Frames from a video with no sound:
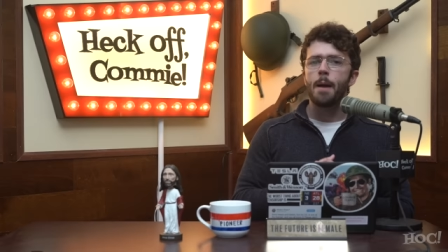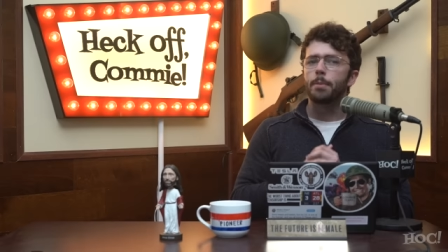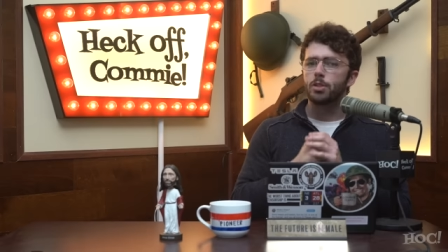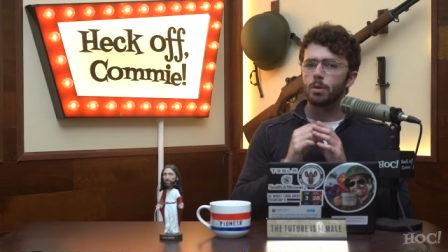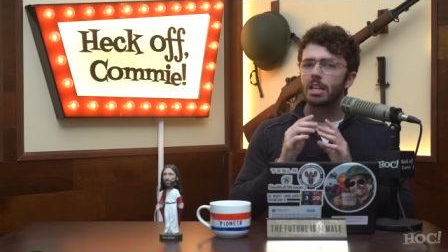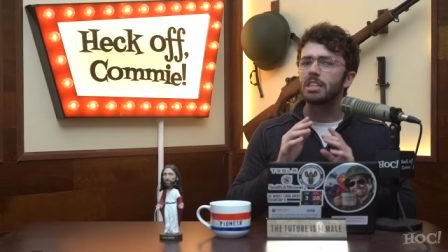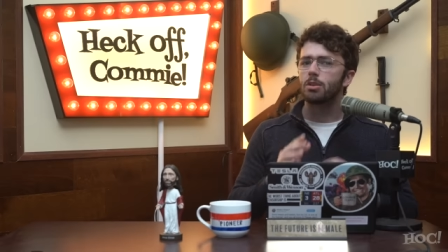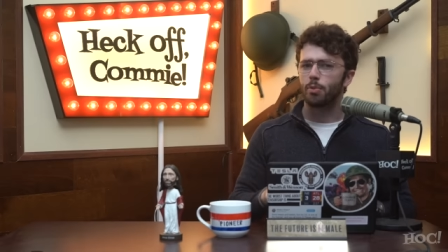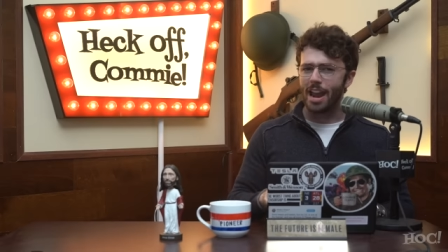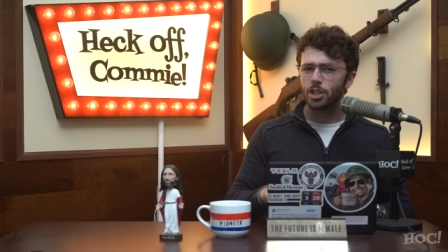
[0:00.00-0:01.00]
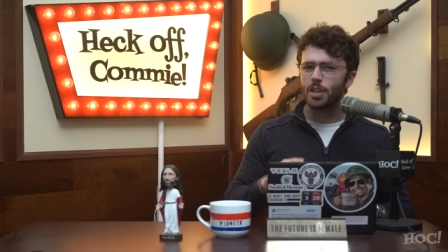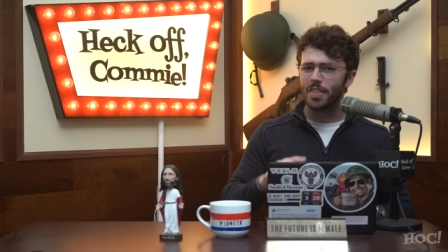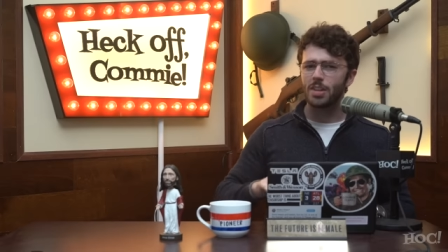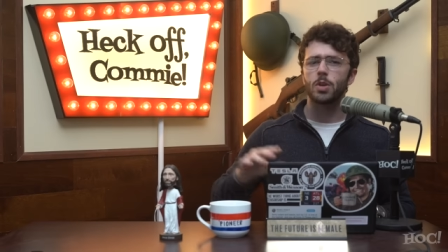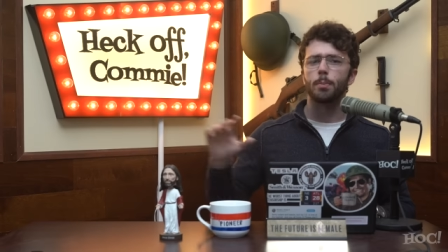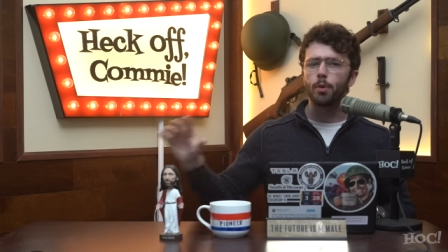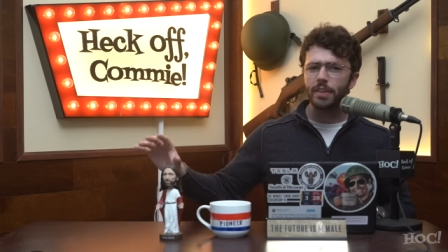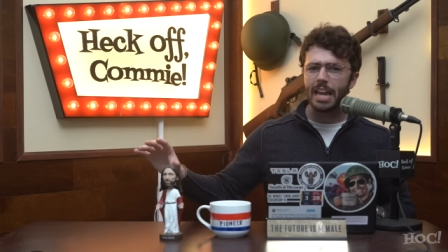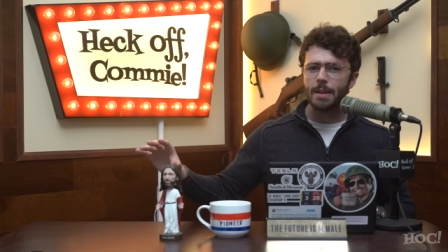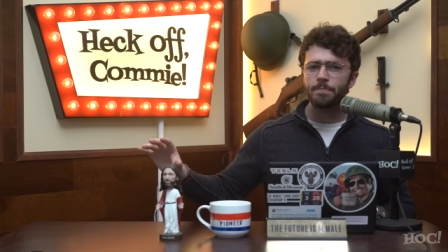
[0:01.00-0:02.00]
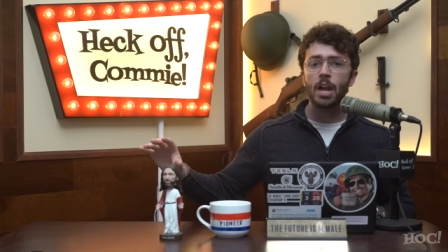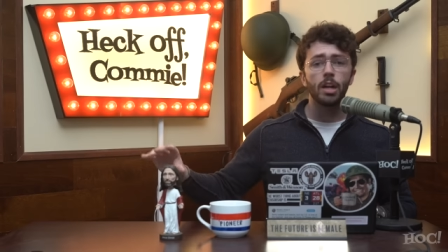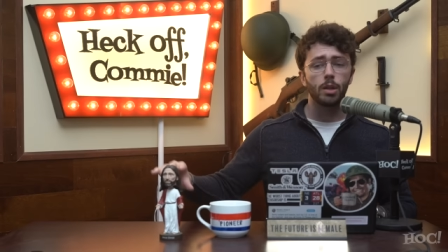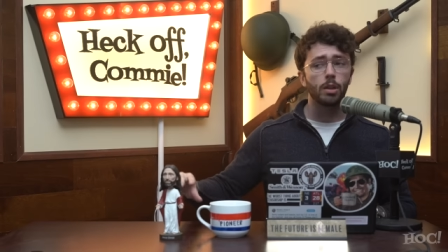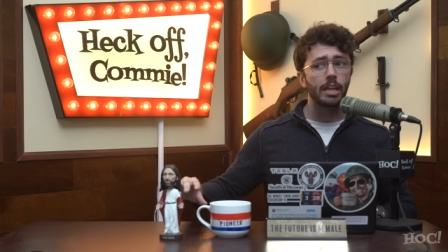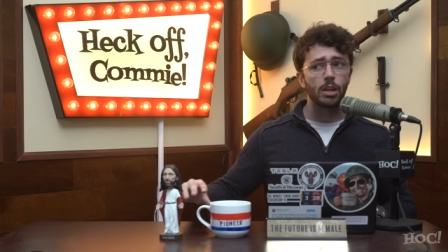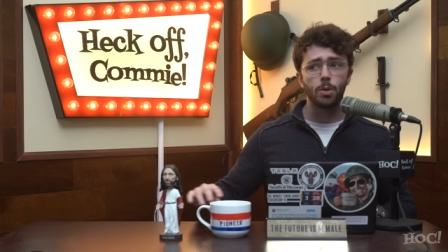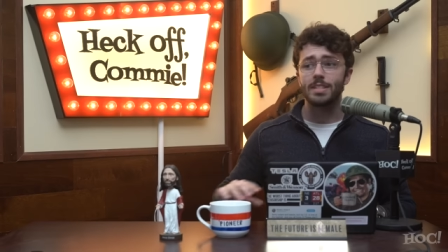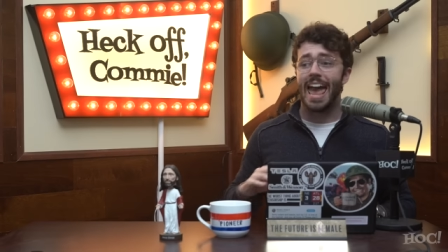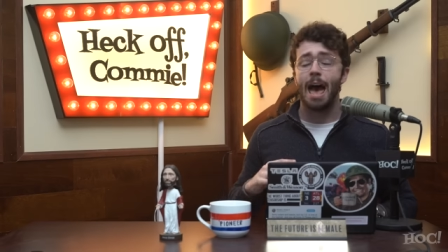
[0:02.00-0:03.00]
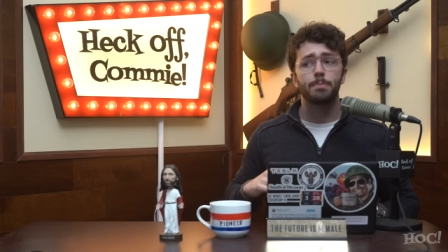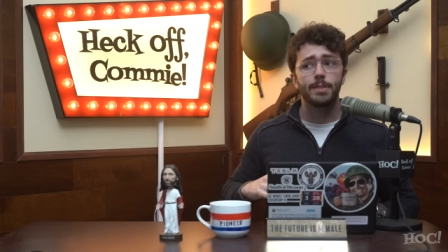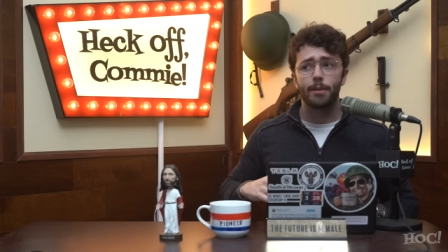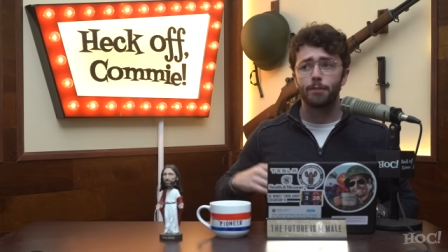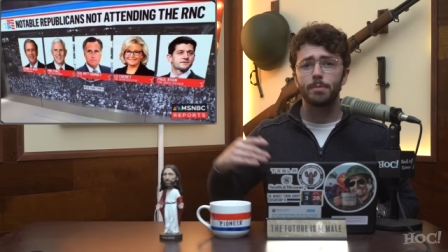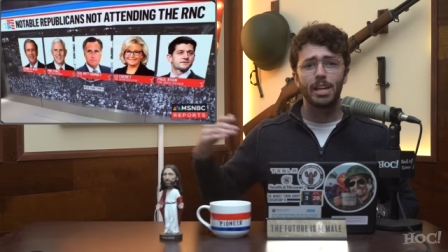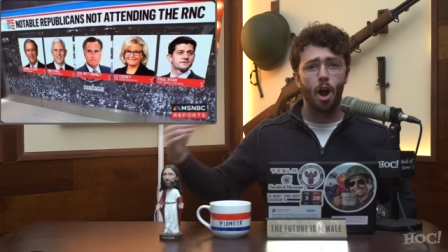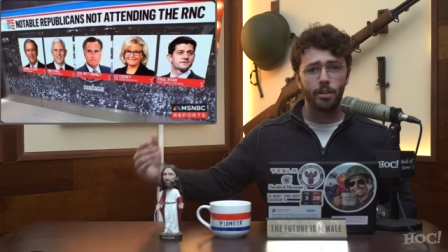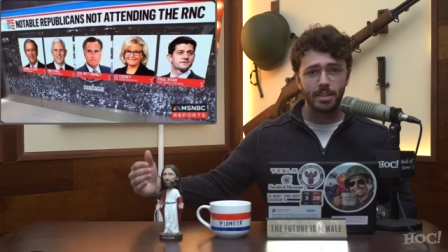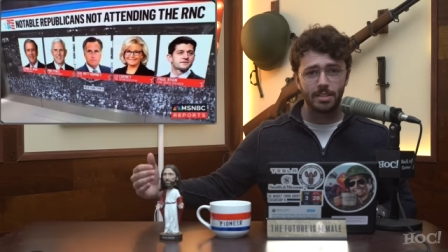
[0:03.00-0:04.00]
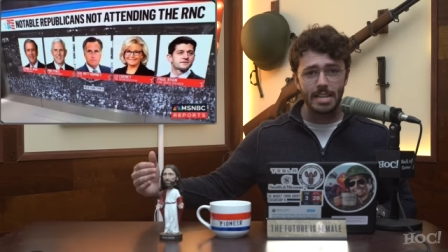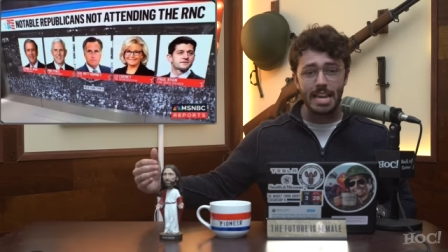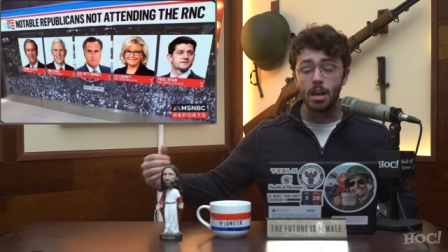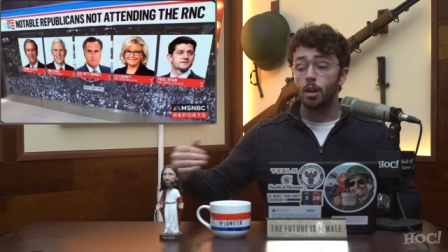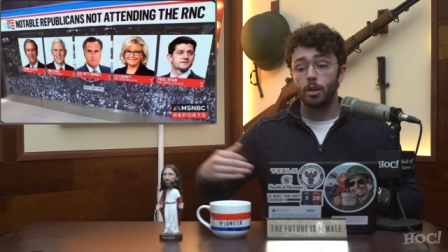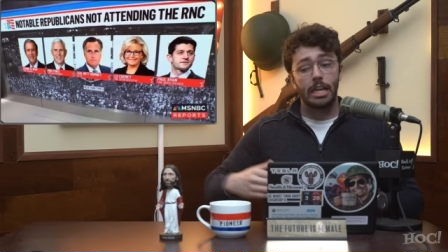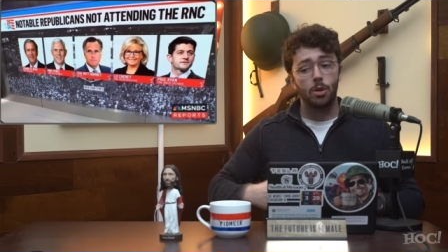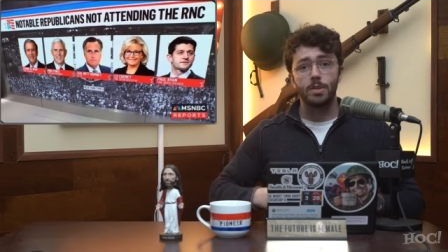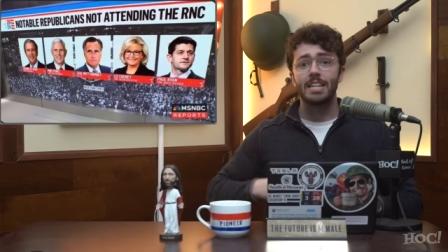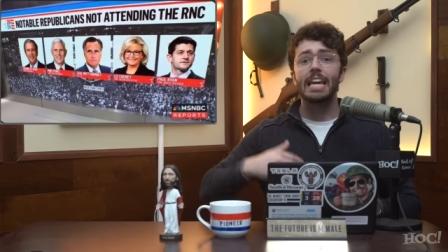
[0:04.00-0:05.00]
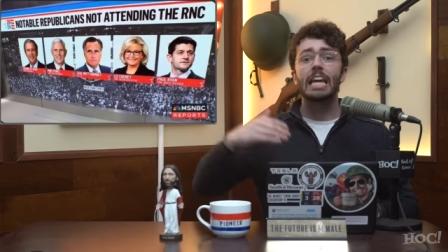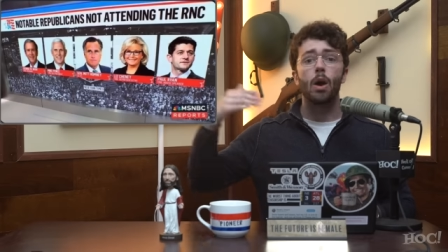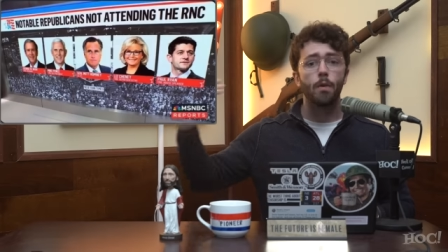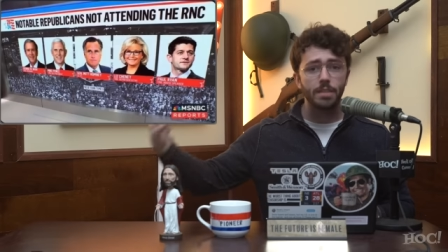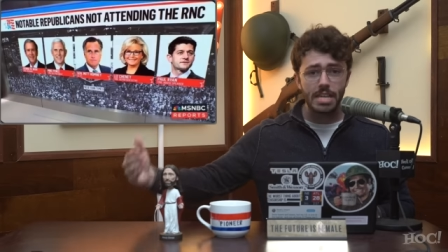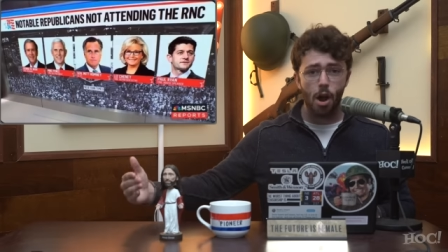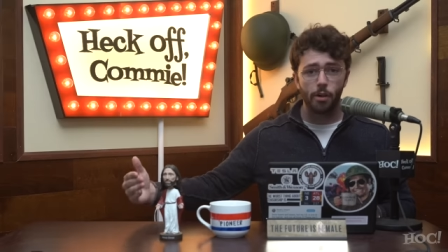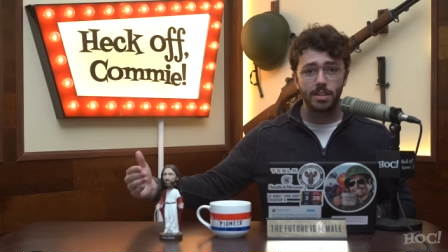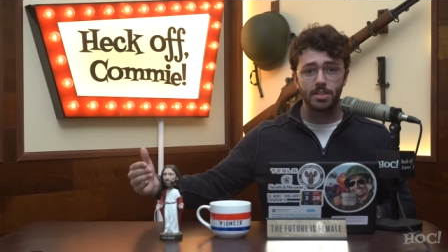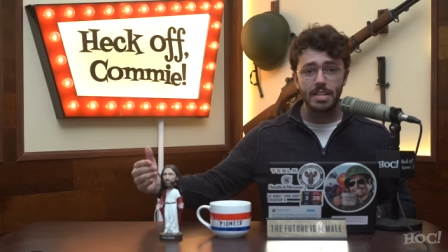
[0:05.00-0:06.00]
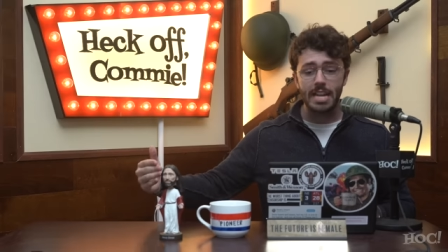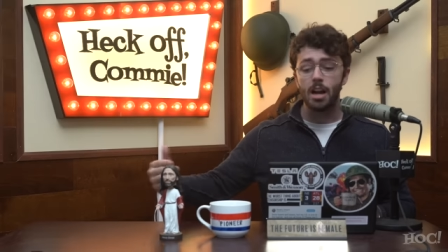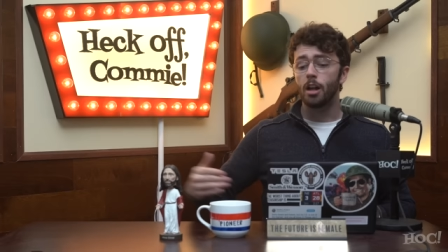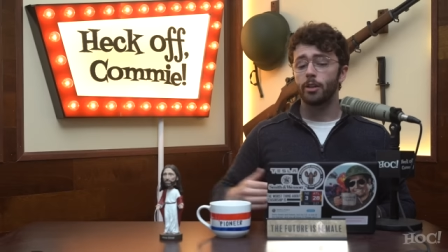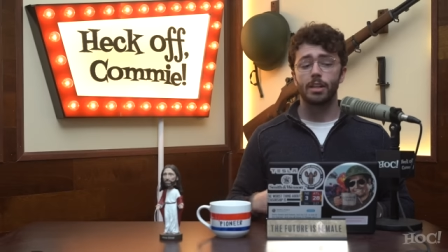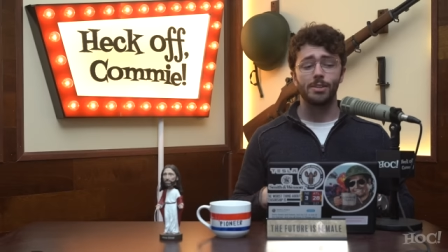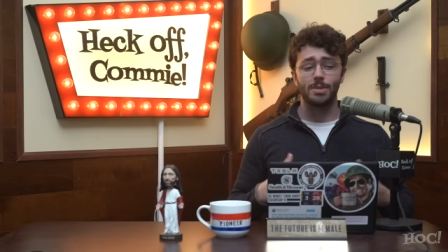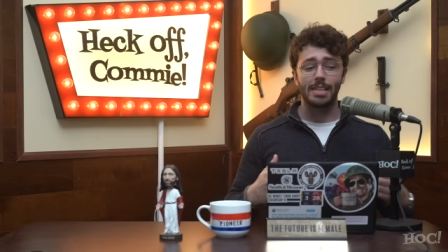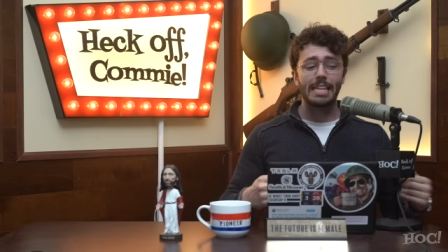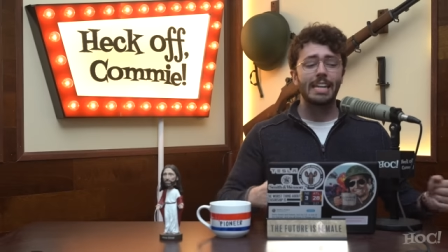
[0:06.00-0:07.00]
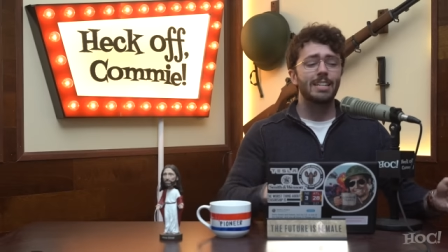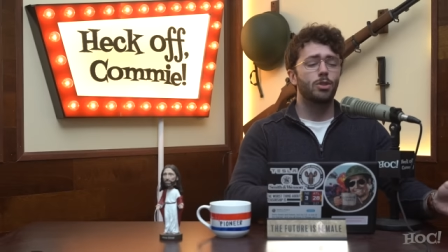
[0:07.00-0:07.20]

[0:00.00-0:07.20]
but you look at the direction things are moving in, you look at who is absent from the RNC, look at who is taking over the RNC, look at who's leading his